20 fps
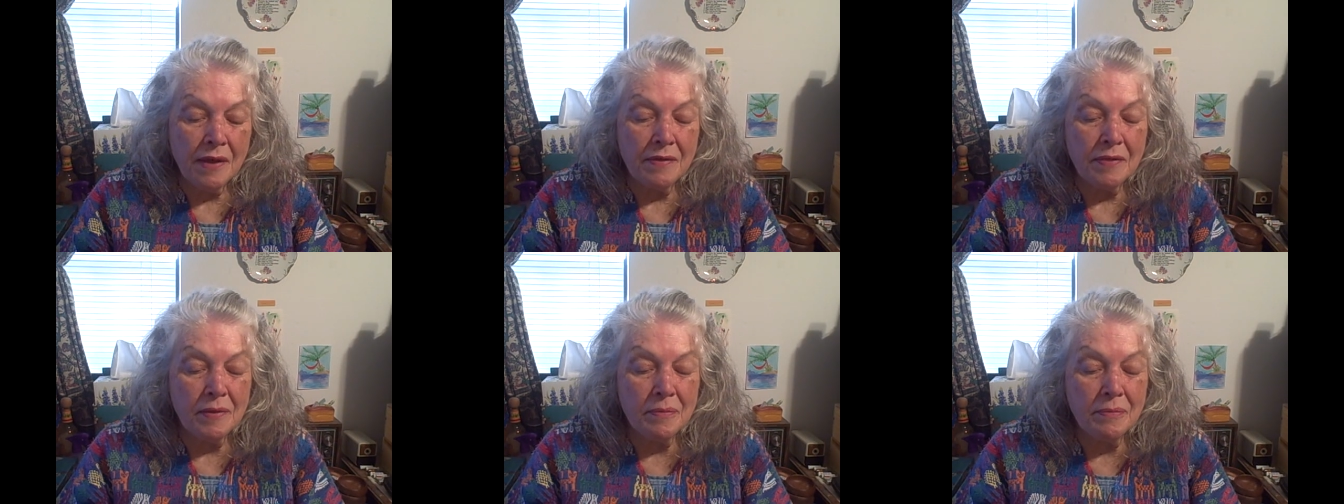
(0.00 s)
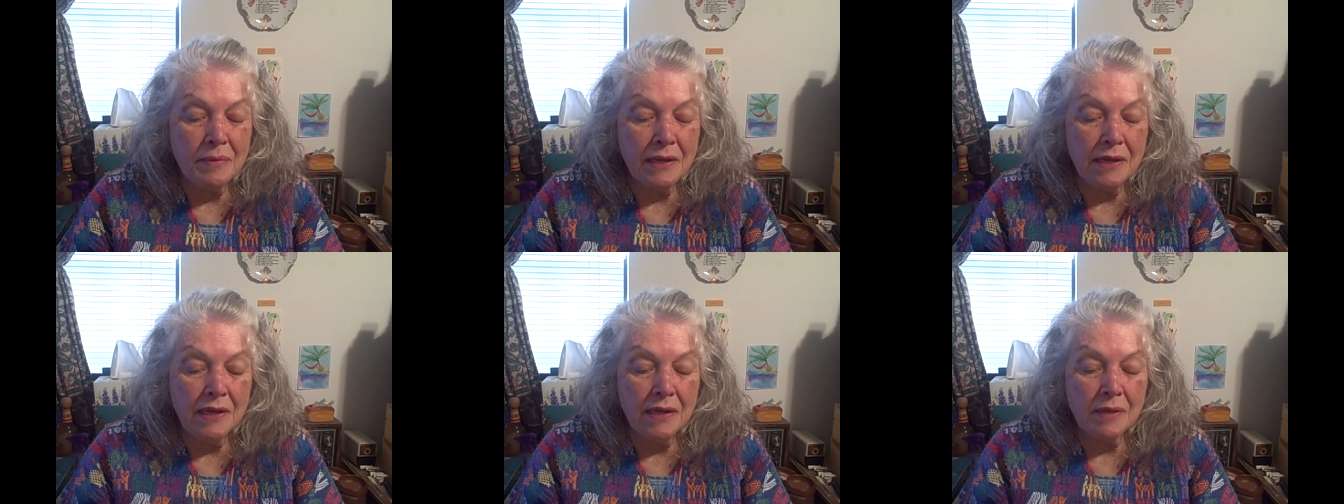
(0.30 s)
the
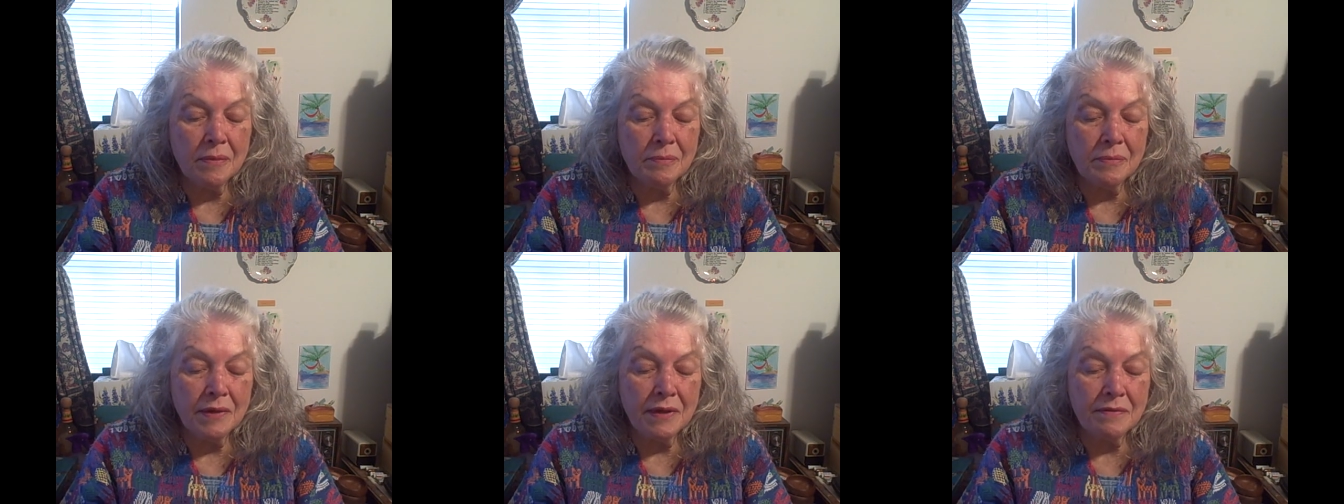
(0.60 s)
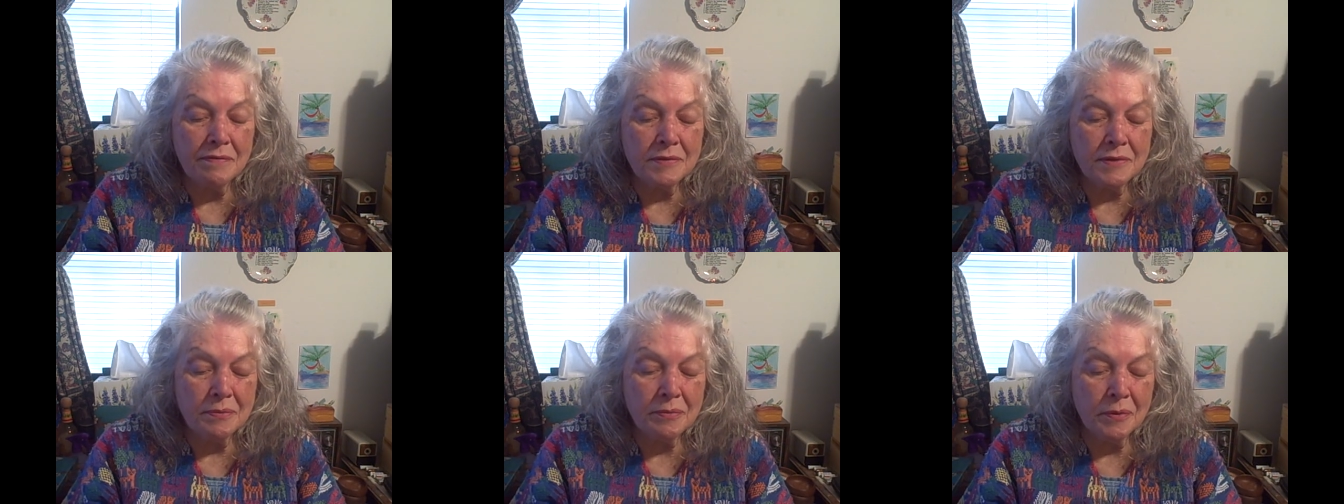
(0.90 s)
medium
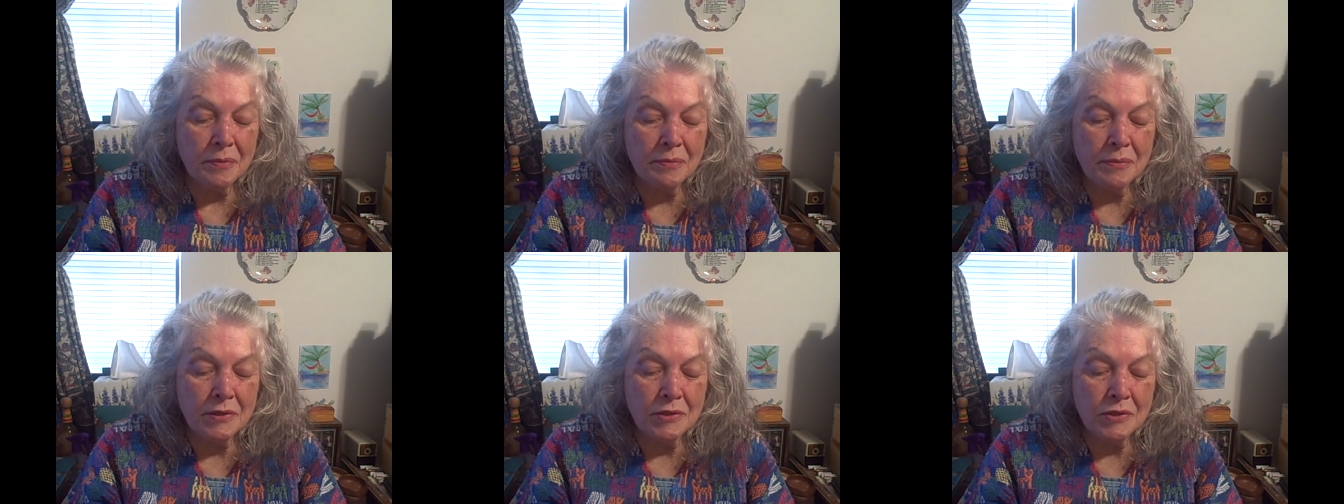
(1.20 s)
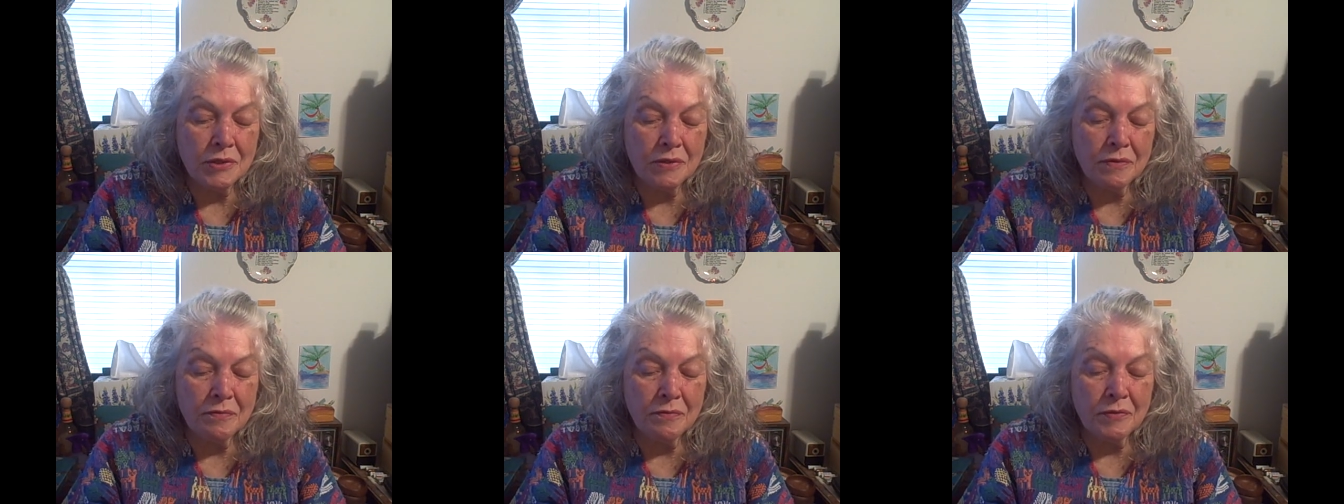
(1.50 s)
gives
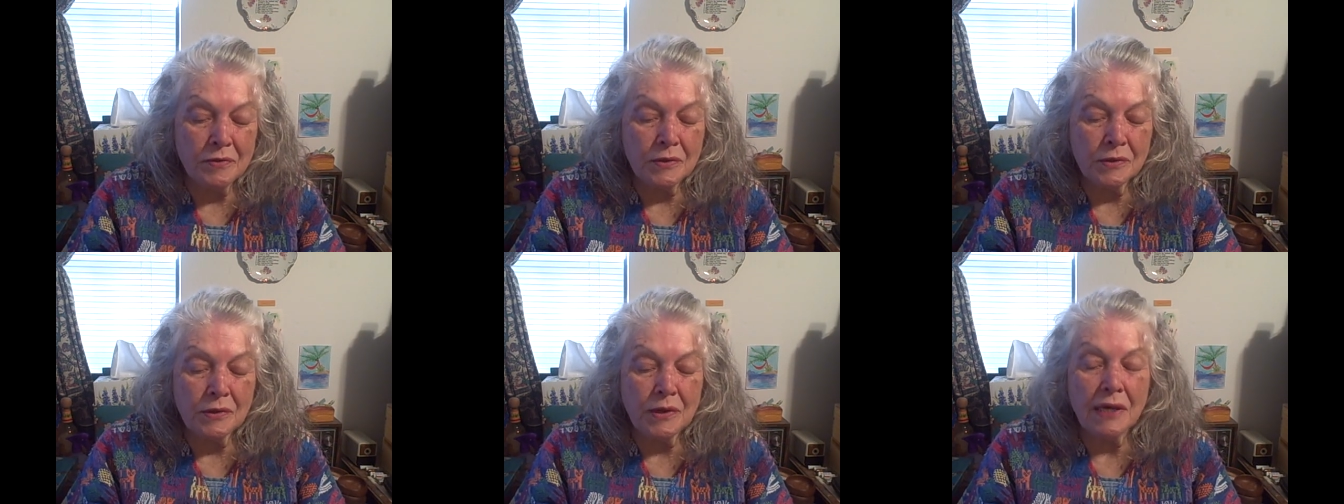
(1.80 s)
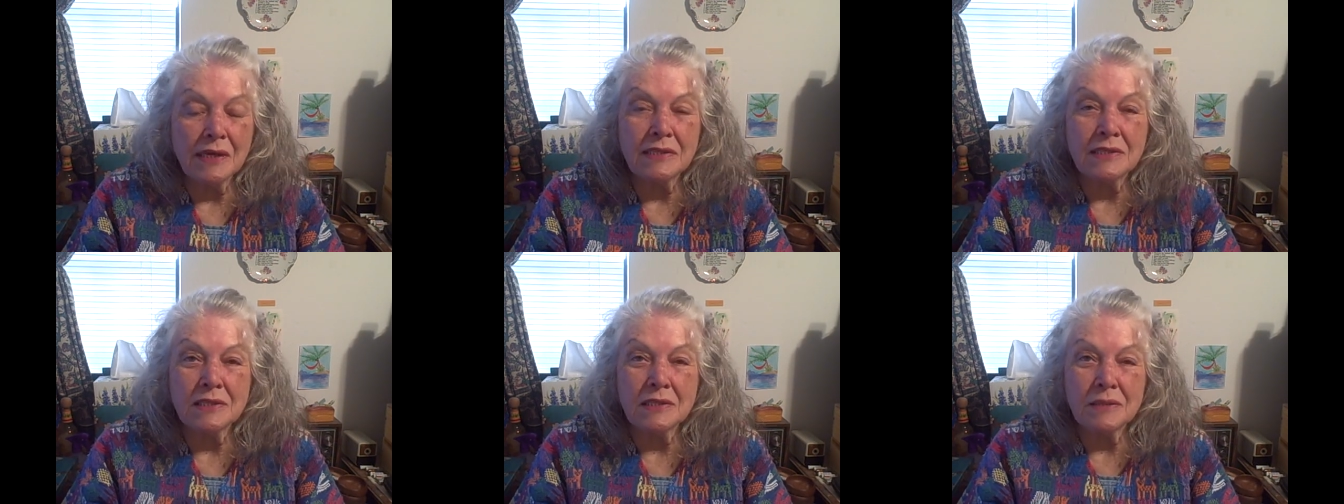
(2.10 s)
permission for the
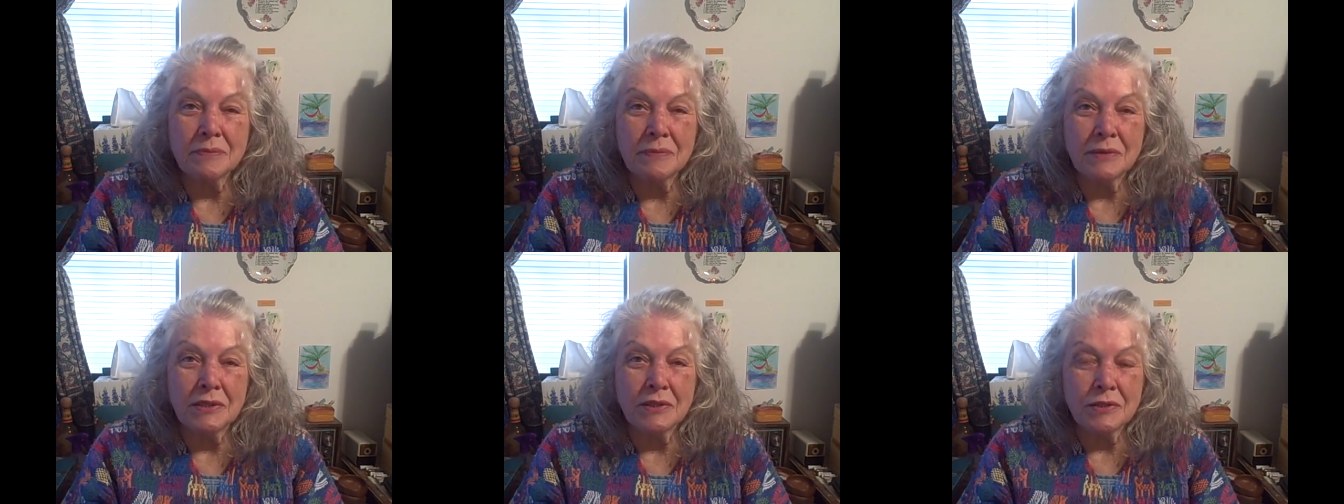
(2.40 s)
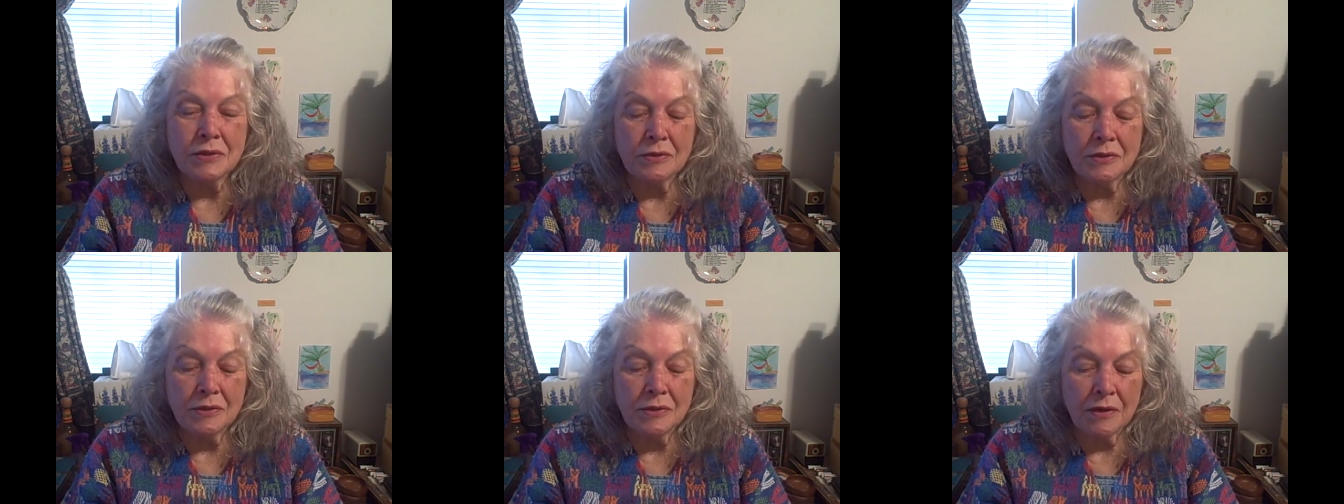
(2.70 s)
lights to be
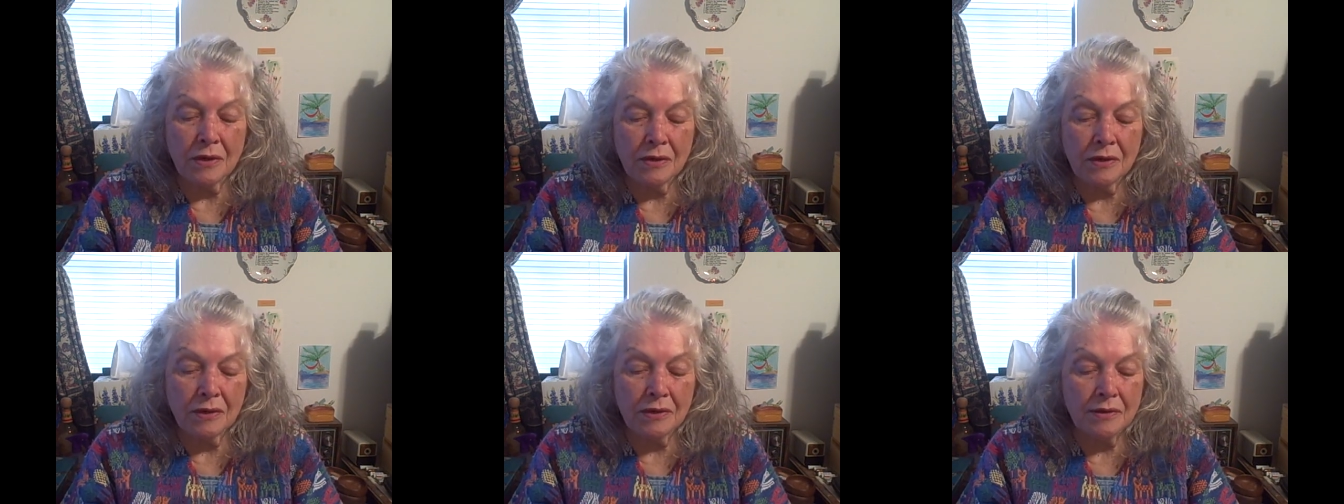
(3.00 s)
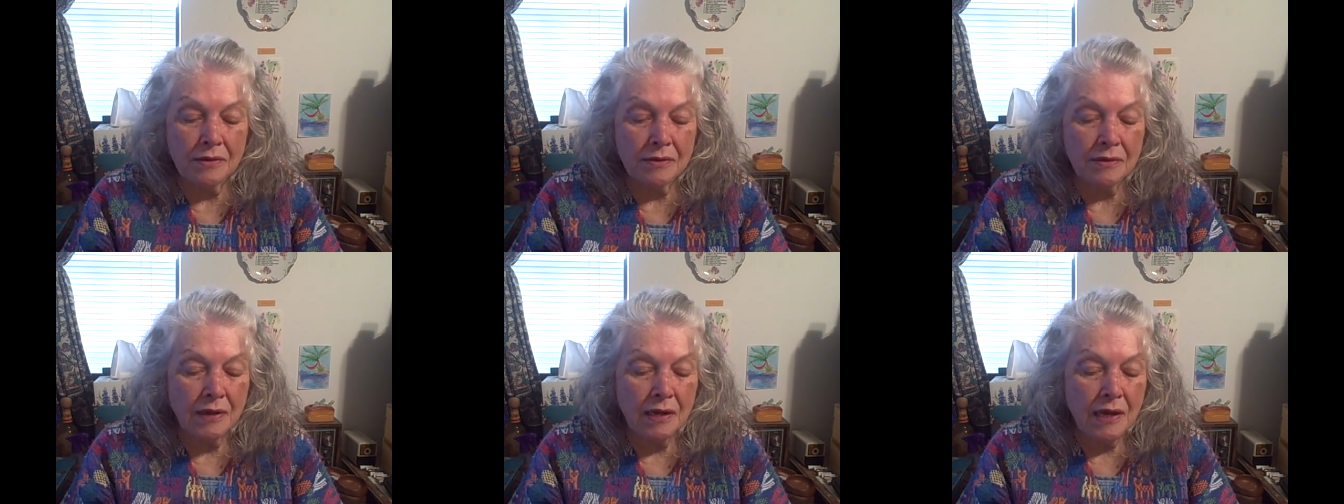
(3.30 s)
turned
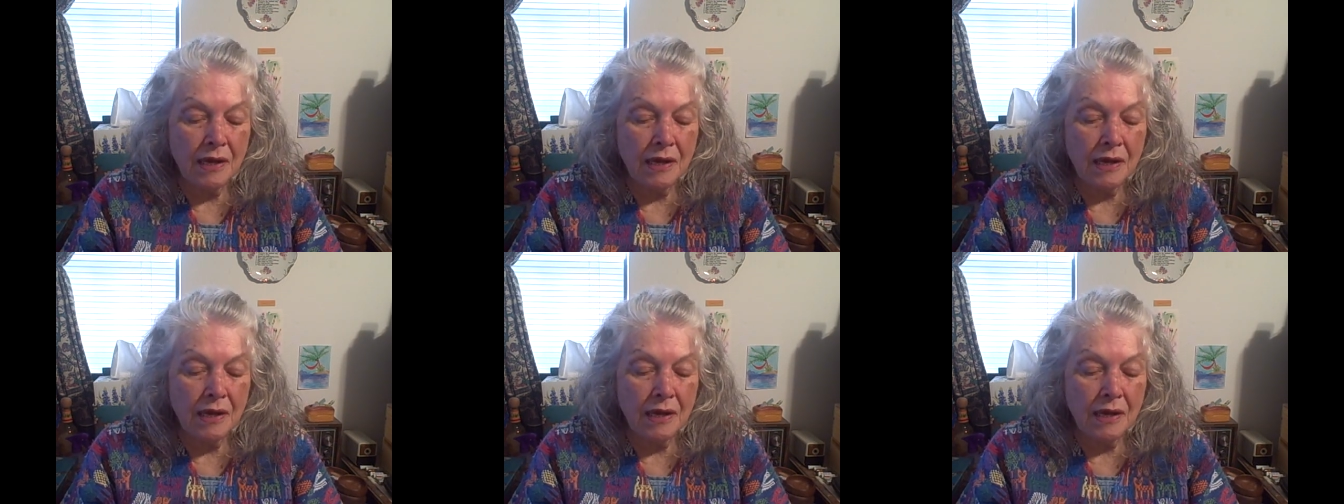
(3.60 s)
on,